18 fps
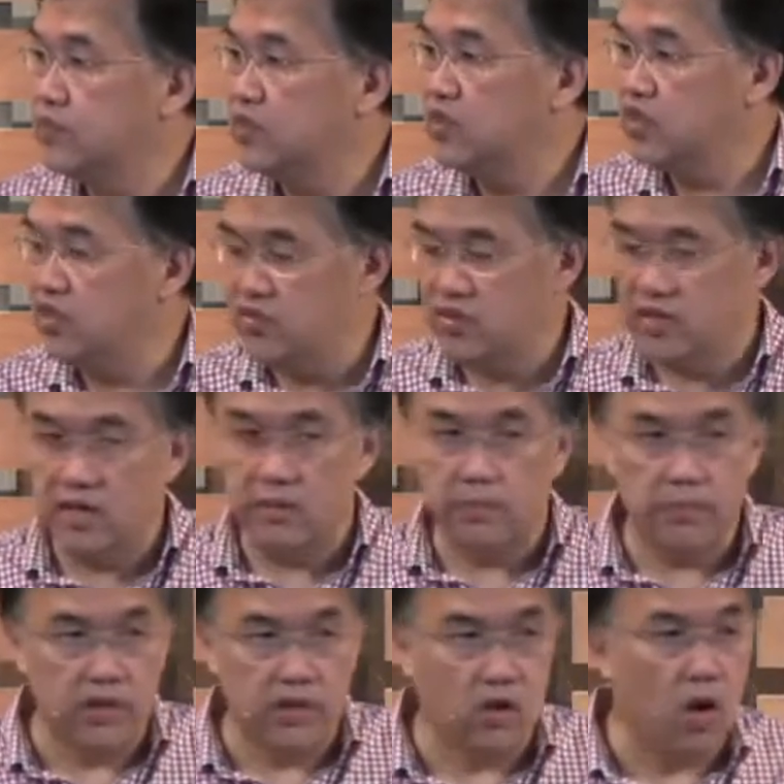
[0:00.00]
Just
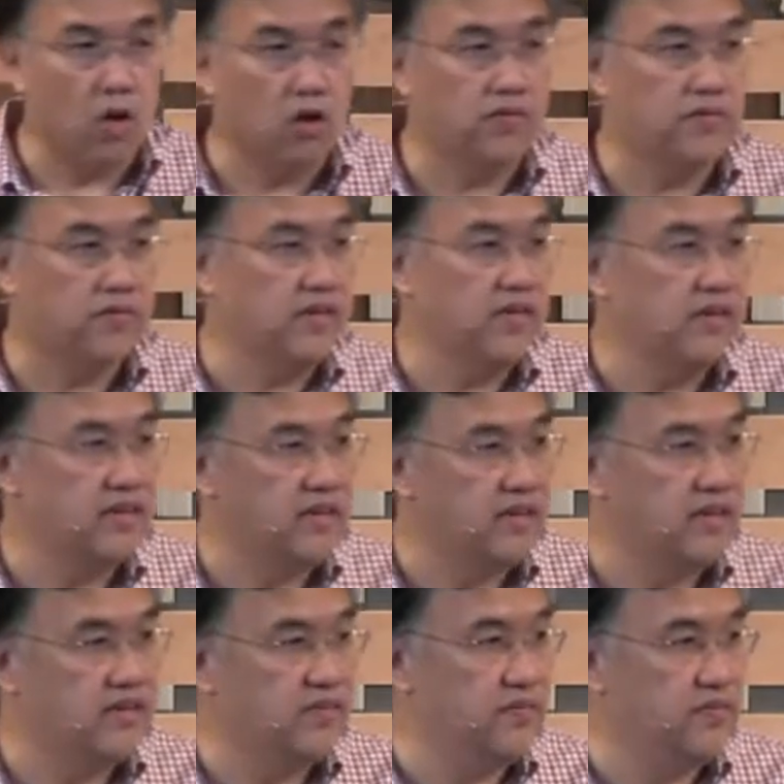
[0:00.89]
think, pornography
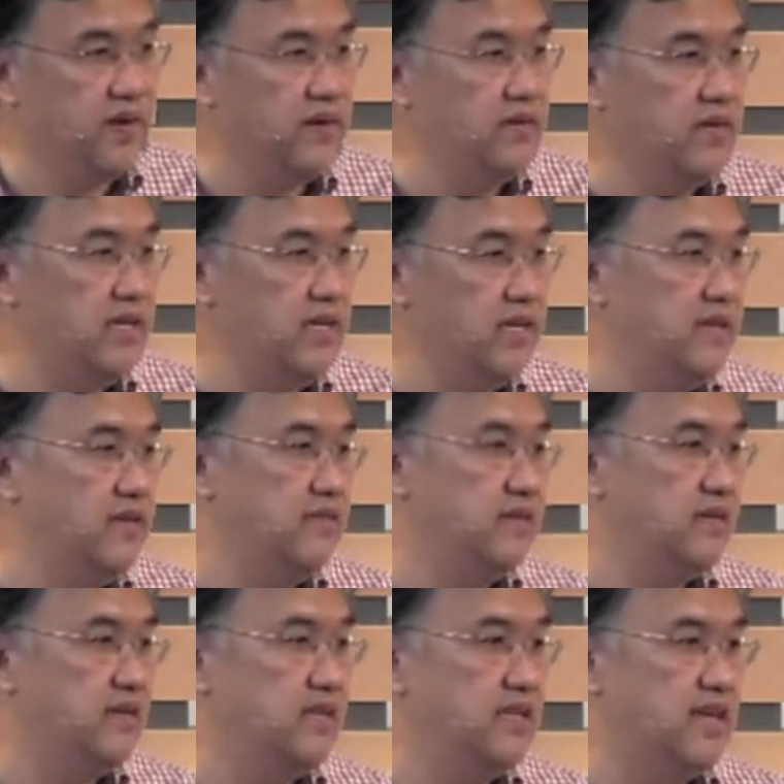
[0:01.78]
is very
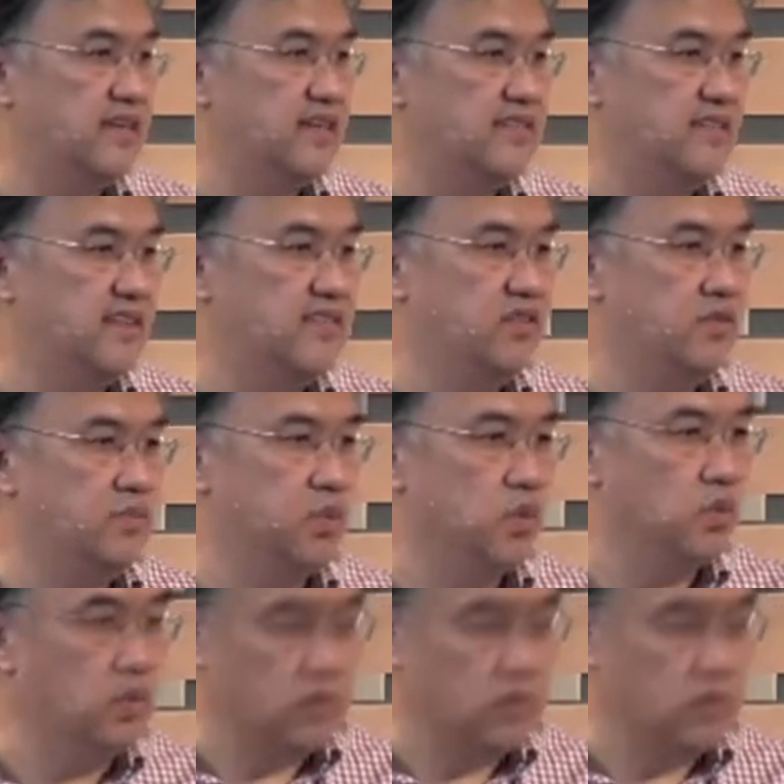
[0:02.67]
easily accessible,